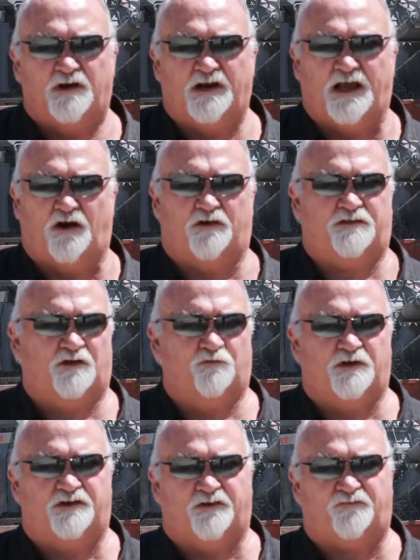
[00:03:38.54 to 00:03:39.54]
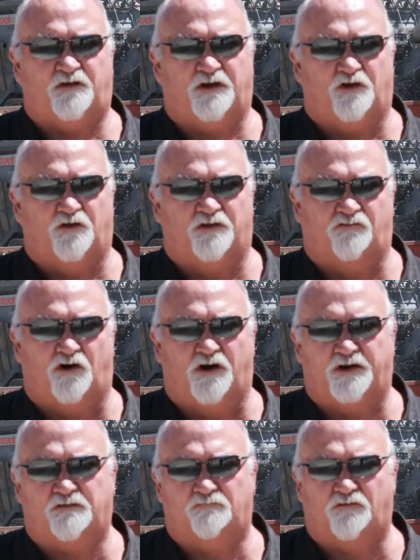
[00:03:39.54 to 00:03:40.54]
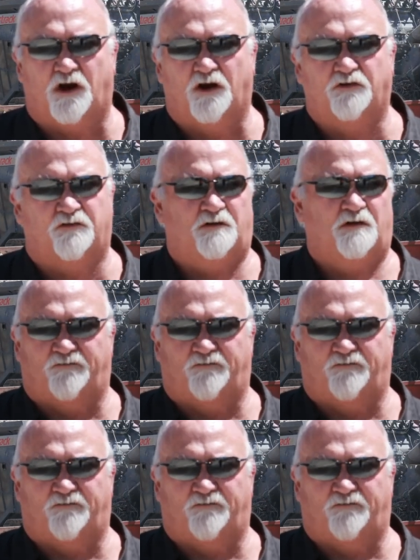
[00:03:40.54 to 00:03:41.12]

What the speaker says: now I think we're definitely on the right road.